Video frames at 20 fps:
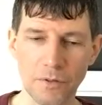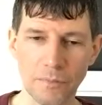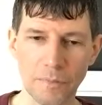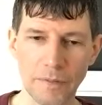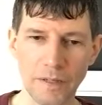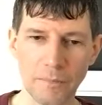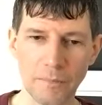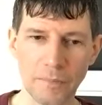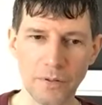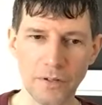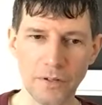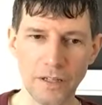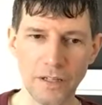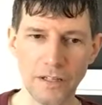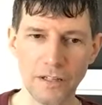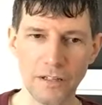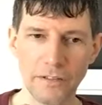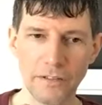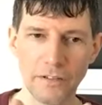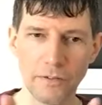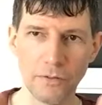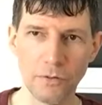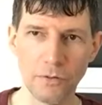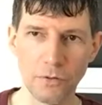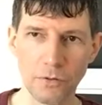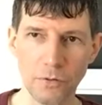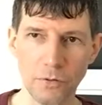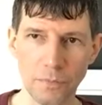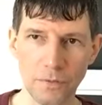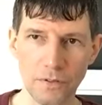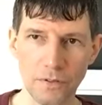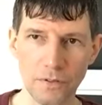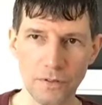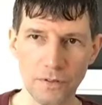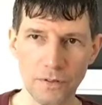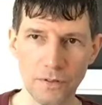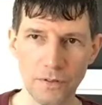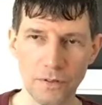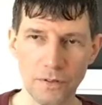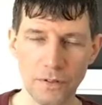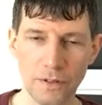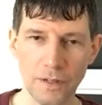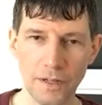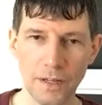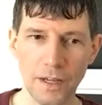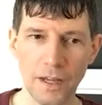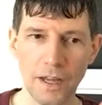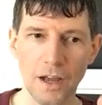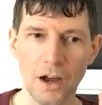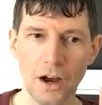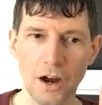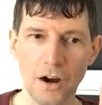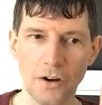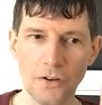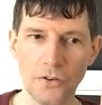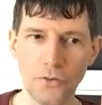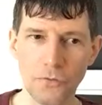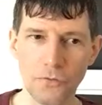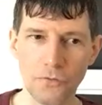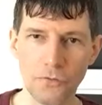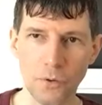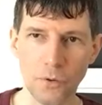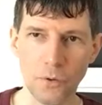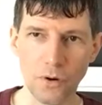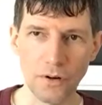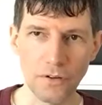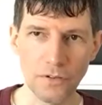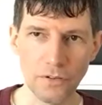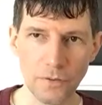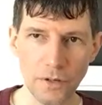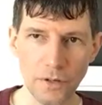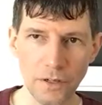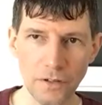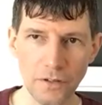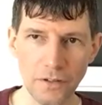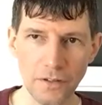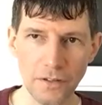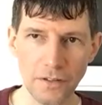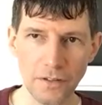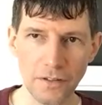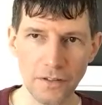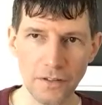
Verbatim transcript: we're being put into groups. Are you for Israel?